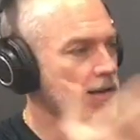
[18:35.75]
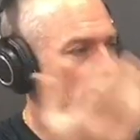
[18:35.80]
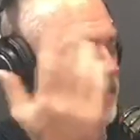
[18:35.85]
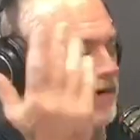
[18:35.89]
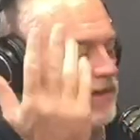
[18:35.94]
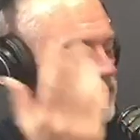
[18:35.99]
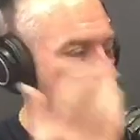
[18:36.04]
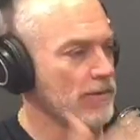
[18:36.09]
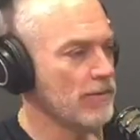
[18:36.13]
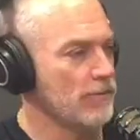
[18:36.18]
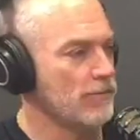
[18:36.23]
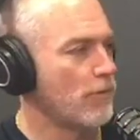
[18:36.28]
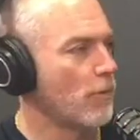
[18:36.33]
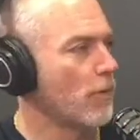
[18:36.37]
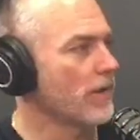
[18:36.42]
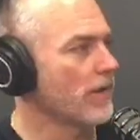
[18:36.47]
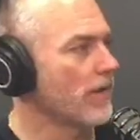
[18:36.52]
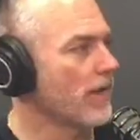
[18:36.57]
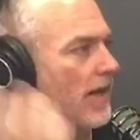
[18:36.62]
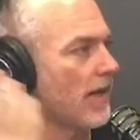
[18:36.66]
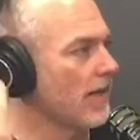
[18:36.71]
I don't know,
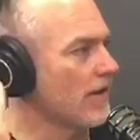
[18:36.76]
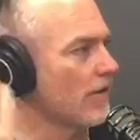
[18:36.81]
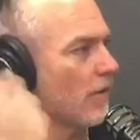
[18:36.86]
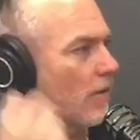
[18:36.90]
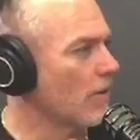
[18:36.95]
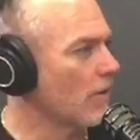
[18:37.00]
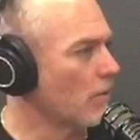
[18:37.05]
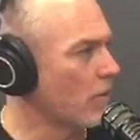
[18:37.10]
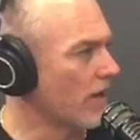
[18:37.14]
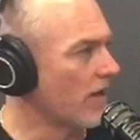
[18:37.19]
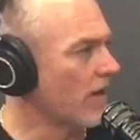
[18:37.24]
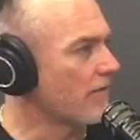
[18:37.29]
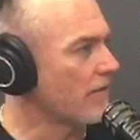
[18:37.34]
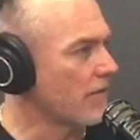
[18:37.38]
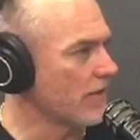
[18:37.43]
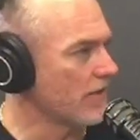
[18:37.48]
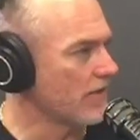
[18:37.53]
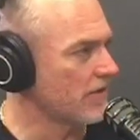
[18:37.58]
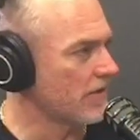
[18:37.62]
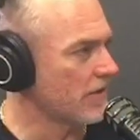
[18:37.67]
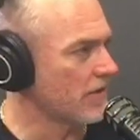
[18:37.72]
Fortnite or whatever
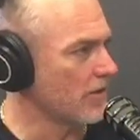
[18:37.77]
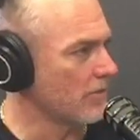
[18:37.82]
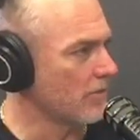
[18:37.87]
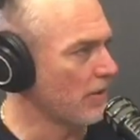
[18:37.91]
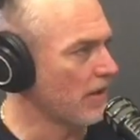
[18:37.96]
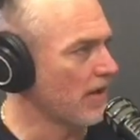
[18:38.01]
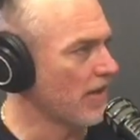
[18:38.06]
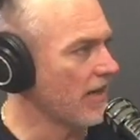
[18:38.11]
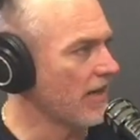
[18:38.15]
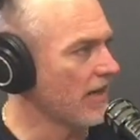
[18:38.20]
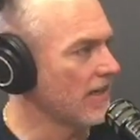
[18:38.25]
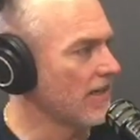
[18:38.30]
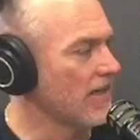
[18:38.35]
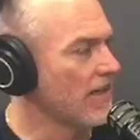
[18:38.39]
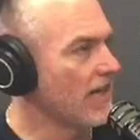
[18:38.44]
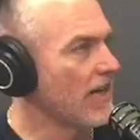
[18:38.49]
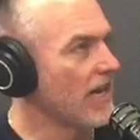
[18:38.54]
it is that they're playing.